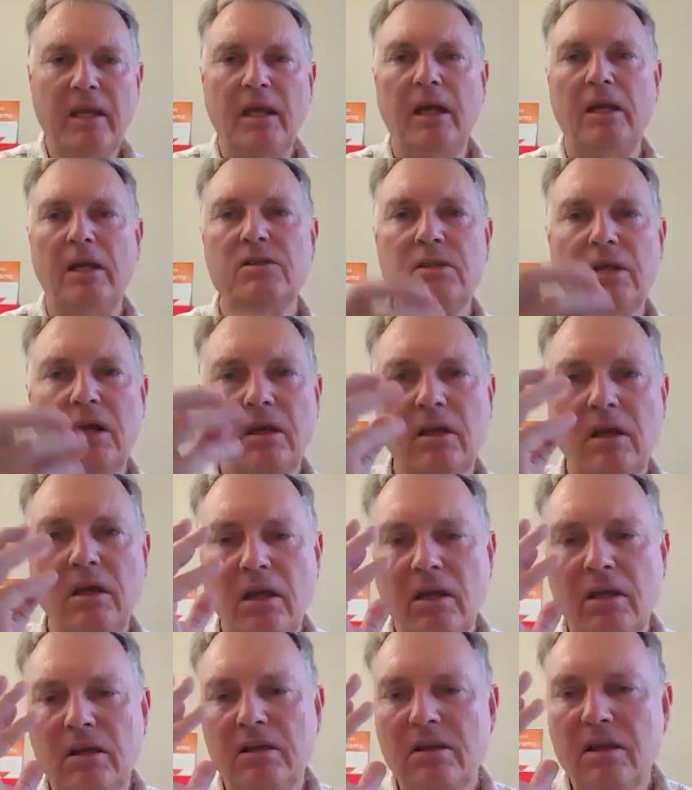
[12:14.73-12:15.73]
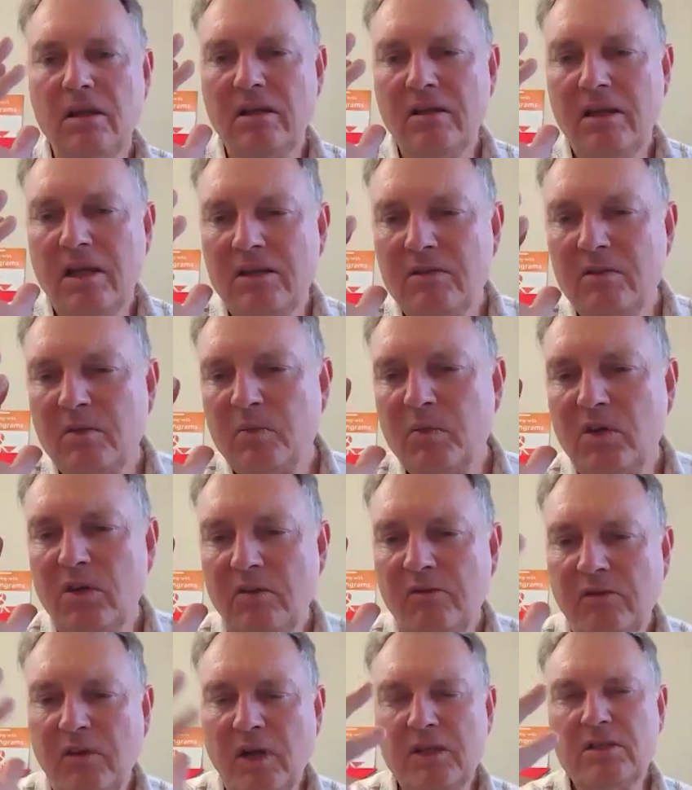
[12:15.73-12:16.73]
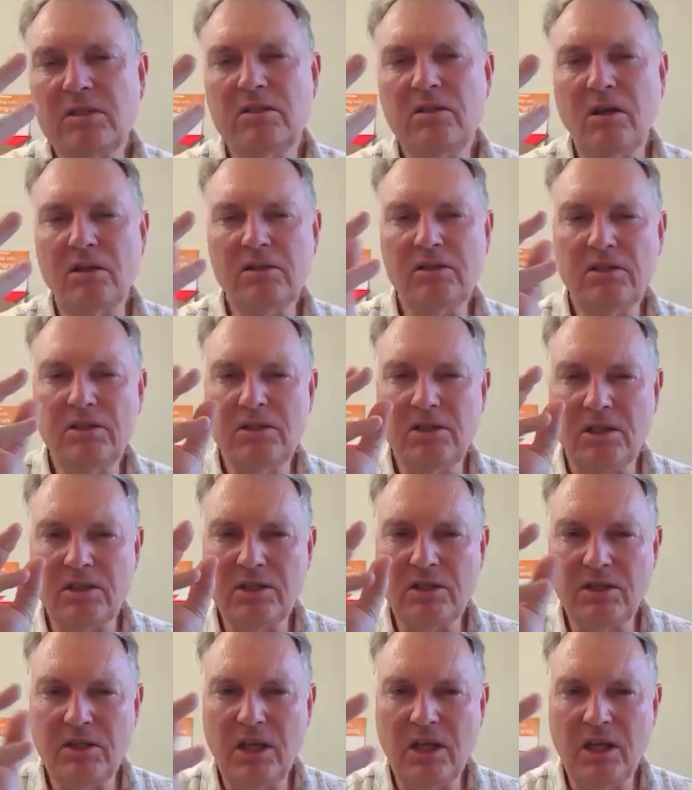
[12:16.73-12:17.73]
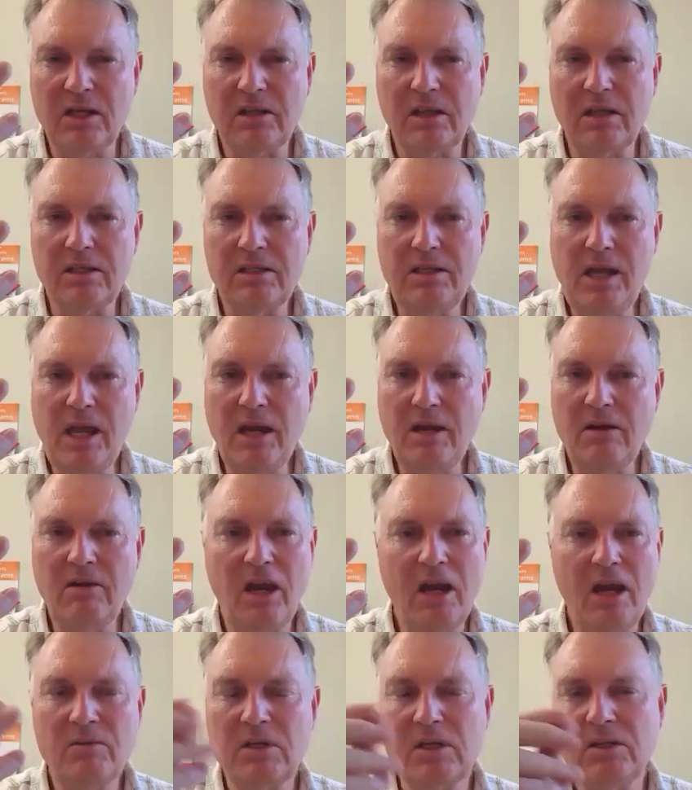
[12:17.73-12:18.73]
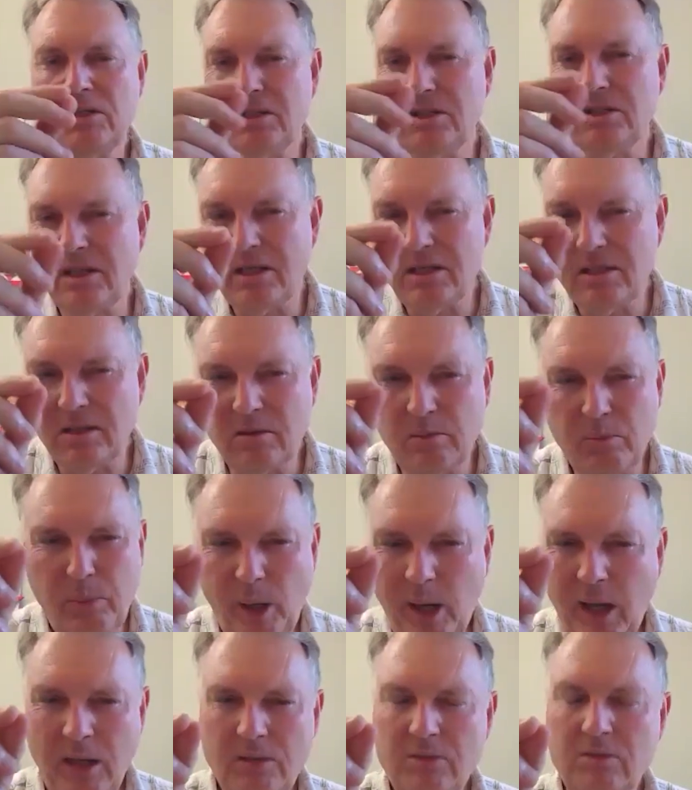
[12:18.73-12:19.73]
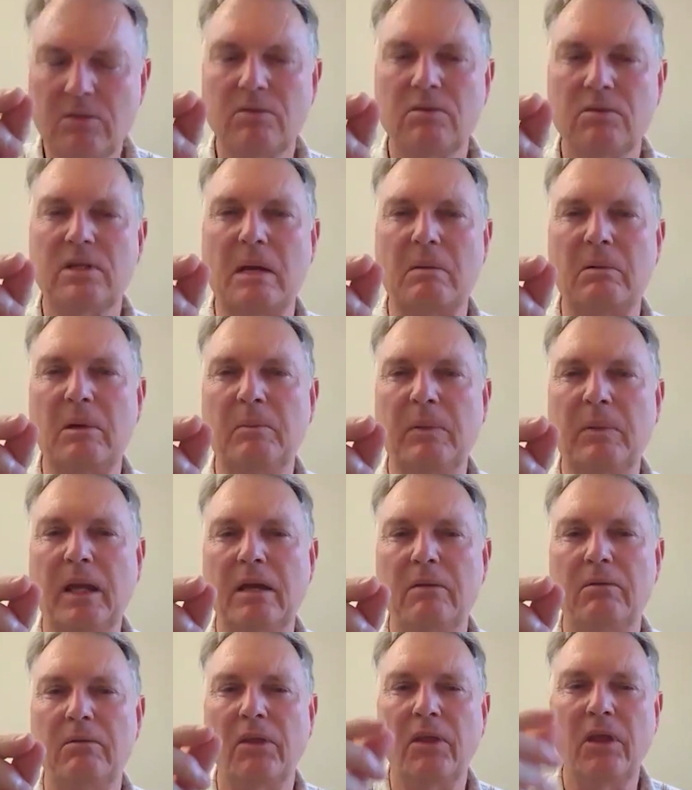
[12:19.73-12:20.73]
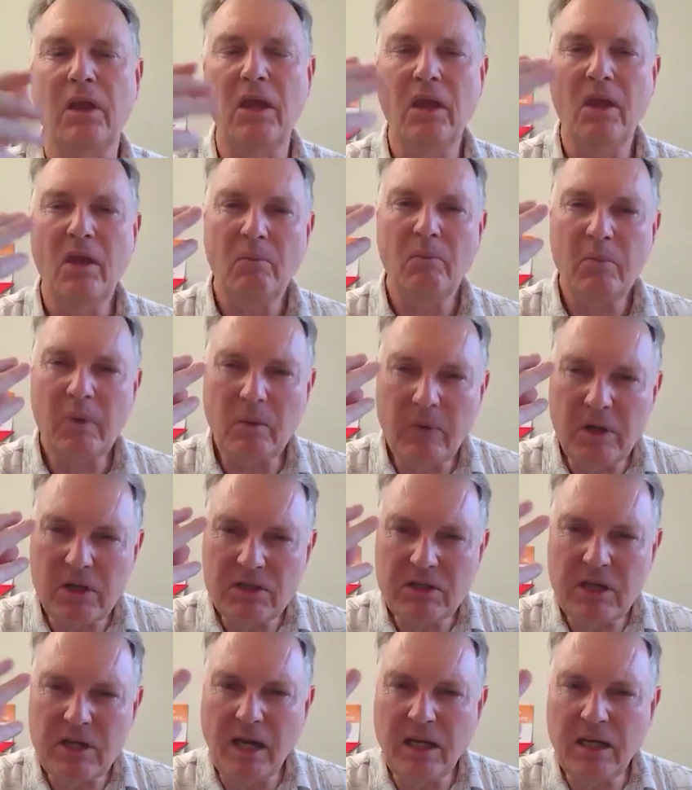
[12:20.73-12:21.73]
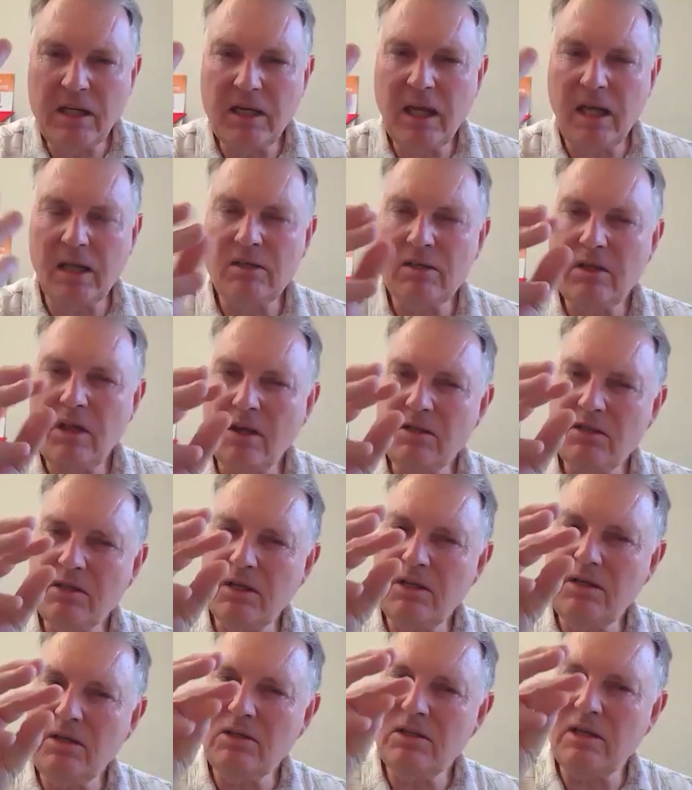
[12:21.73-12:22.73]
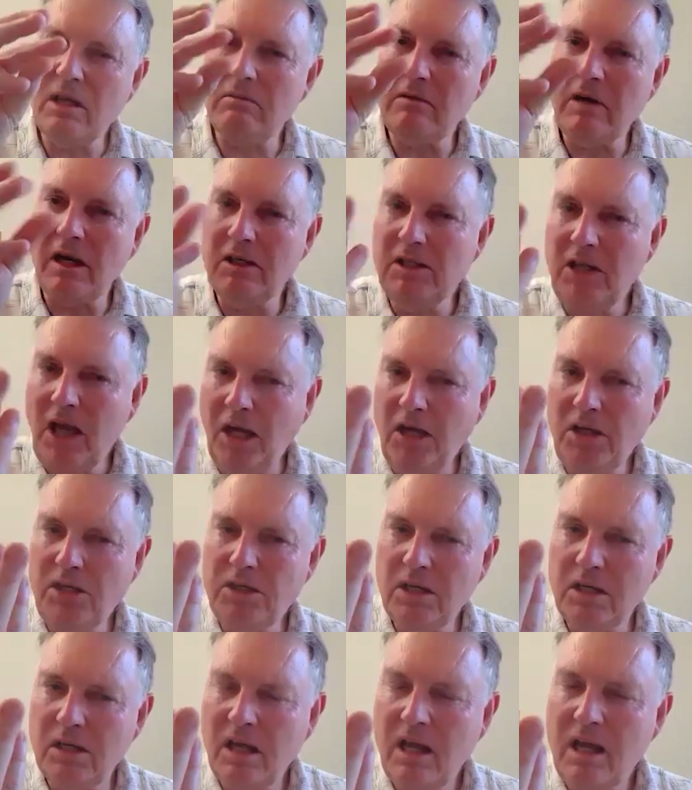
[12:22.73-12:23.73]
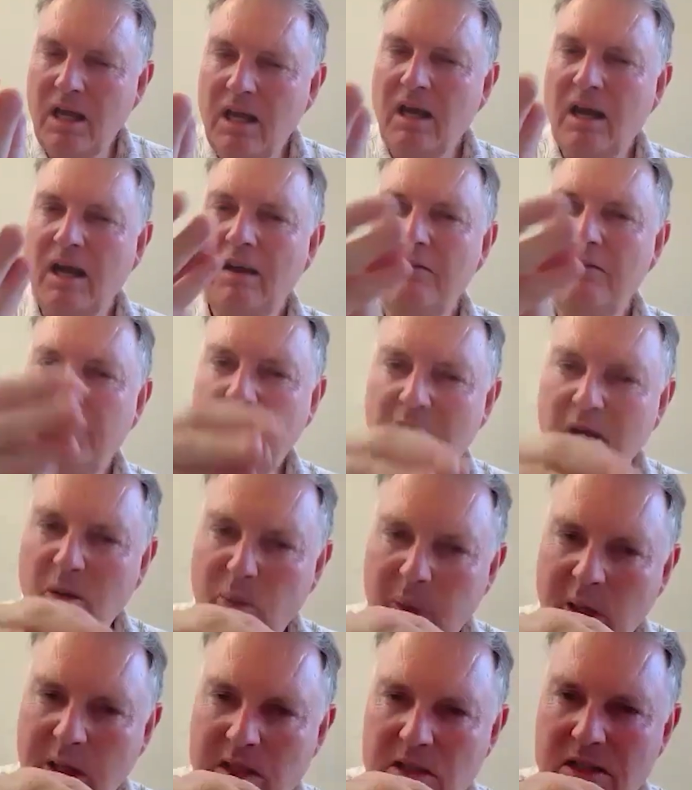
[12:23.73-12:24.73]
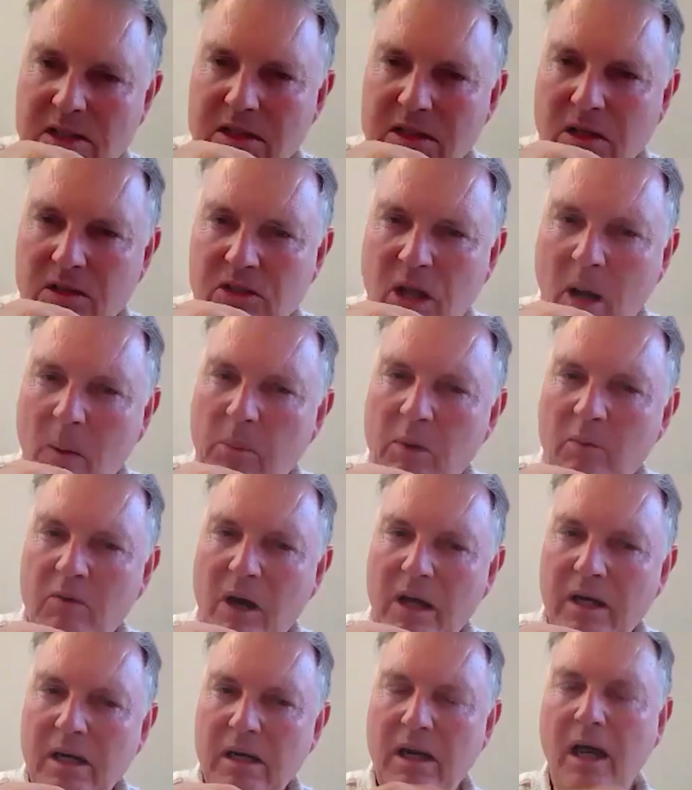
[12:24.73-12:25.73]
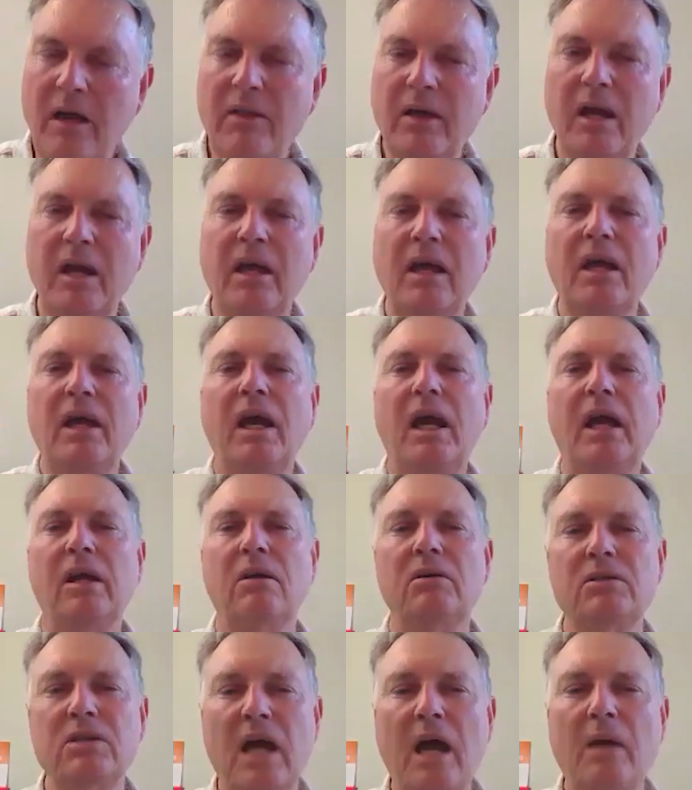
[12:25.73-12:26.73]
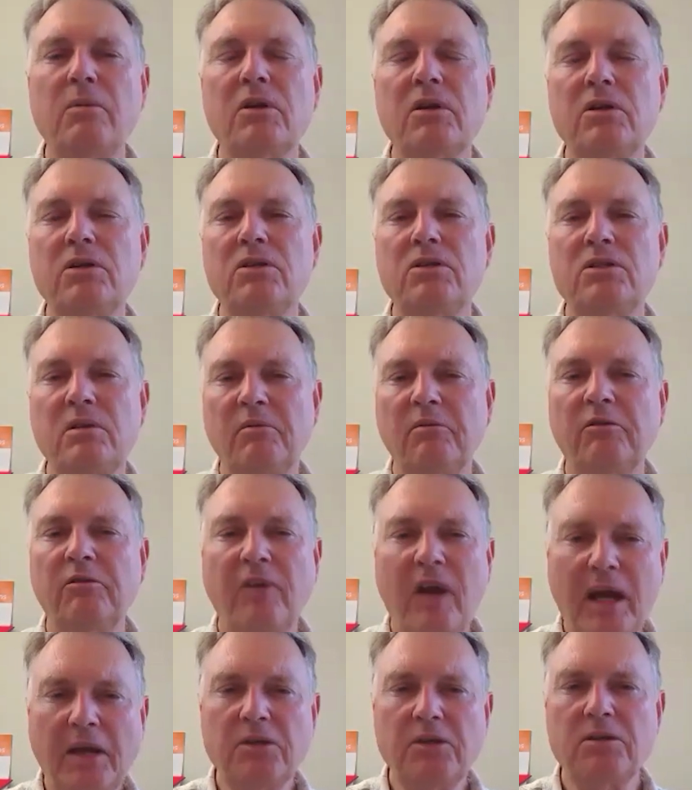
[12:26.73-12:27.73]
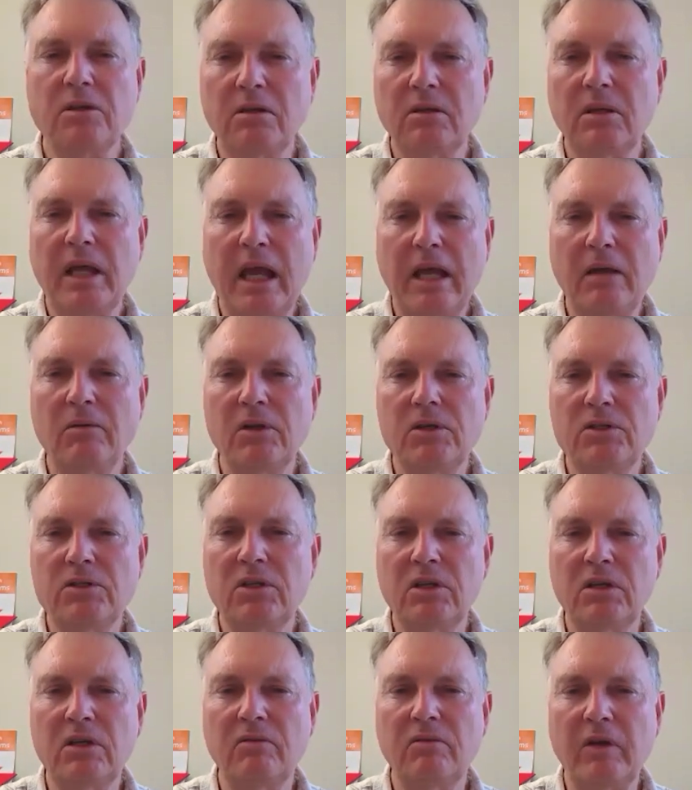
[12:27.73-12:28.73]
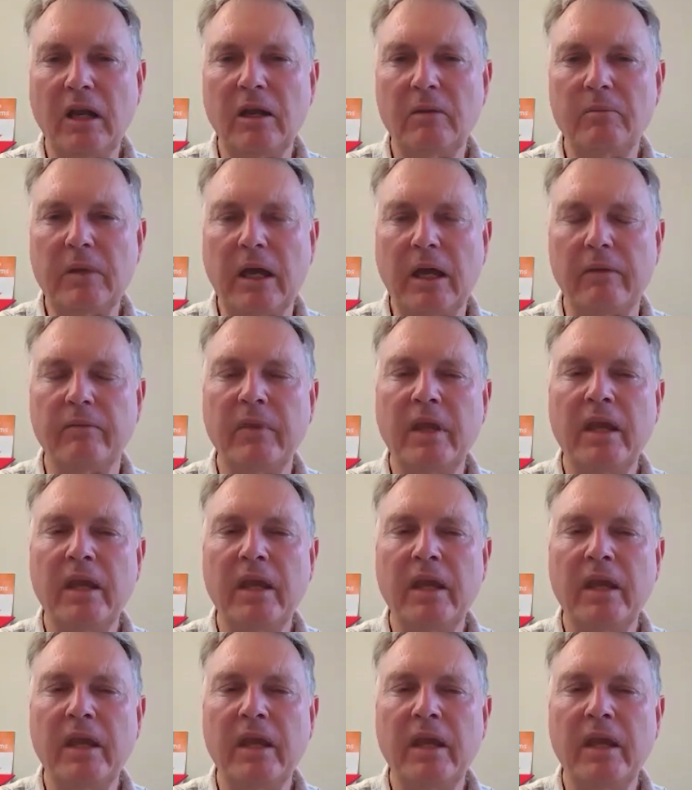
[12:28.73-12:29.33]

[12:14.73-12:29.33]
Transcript: And so it's good for us not to just think that tangrams are just these little puzzles that we play with, but we're starting to get, notice I used the rotation, I fitted pieces on top of one another, and I was able to use some fractional language to develop that.